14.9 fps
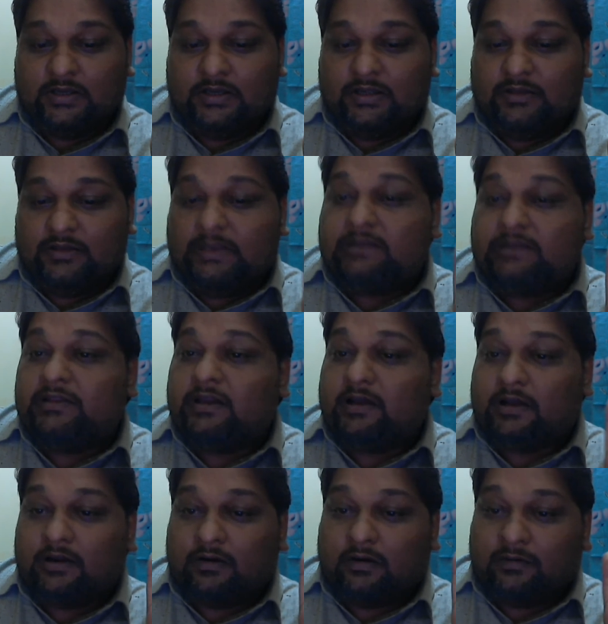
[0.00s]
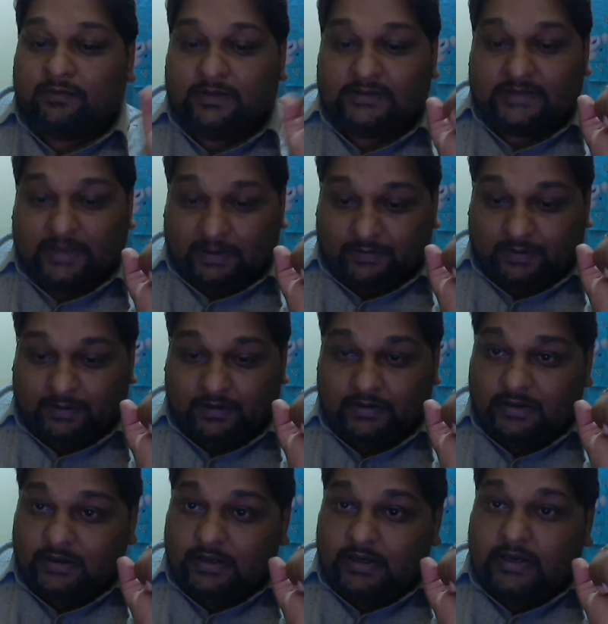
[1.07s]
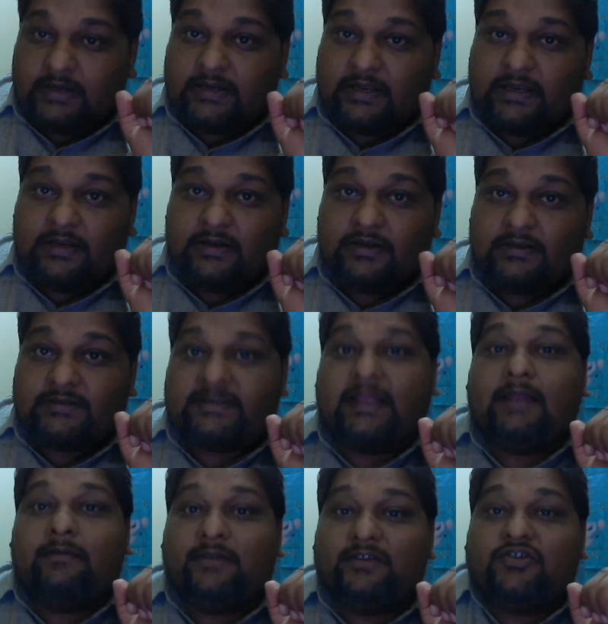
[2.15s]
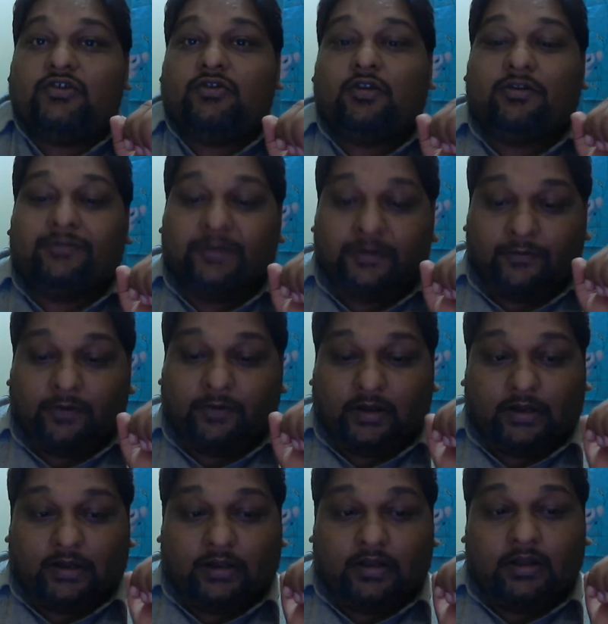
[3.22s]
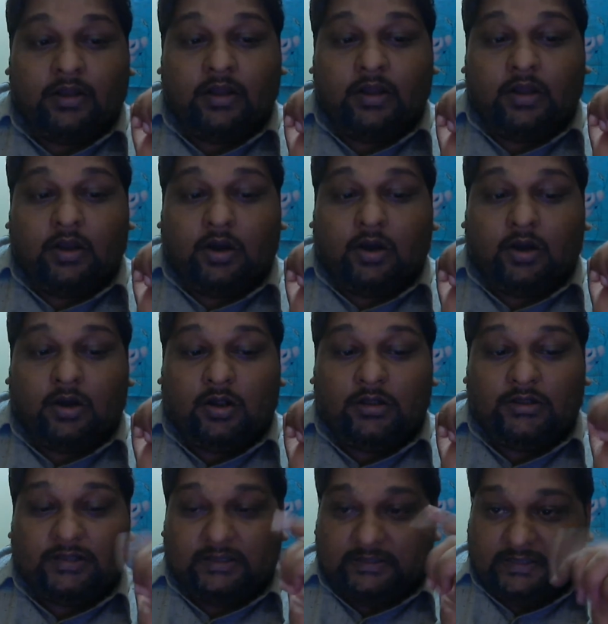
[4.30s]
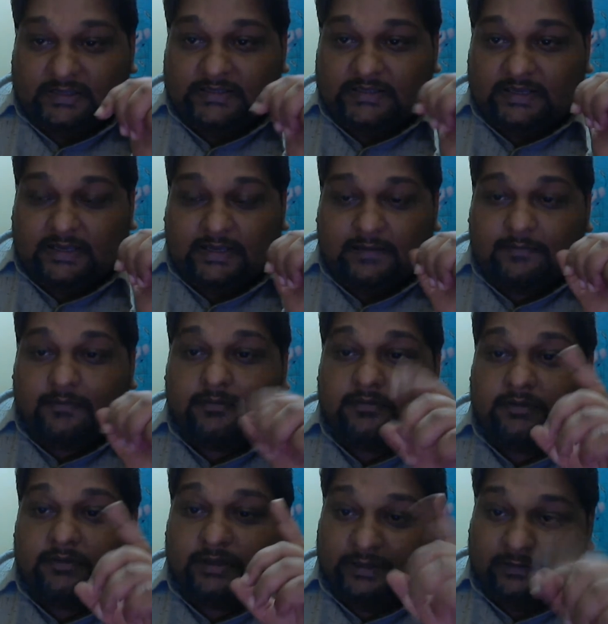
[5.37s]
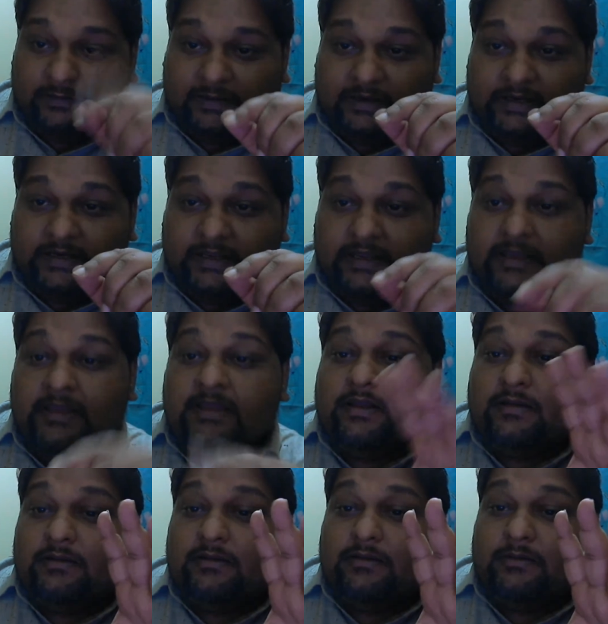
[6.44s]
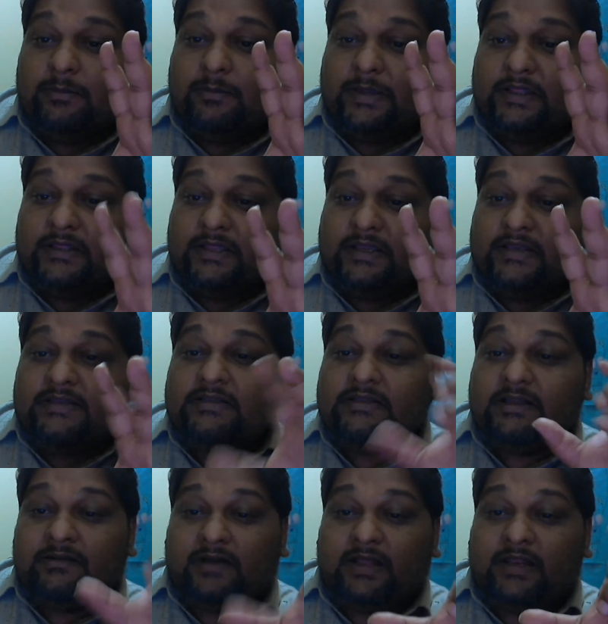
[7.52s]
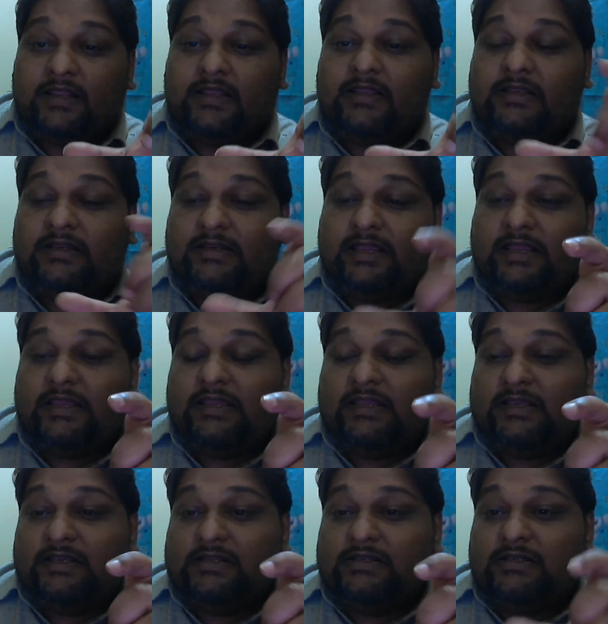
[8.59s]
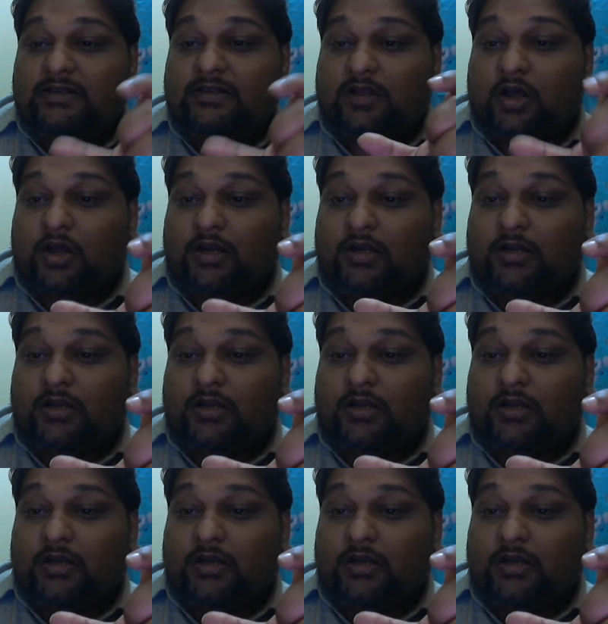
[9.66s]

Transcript: Tirthankar of this era, attained salvation or nirvana on this day, the Diwali day. Main thing is Diwali day is not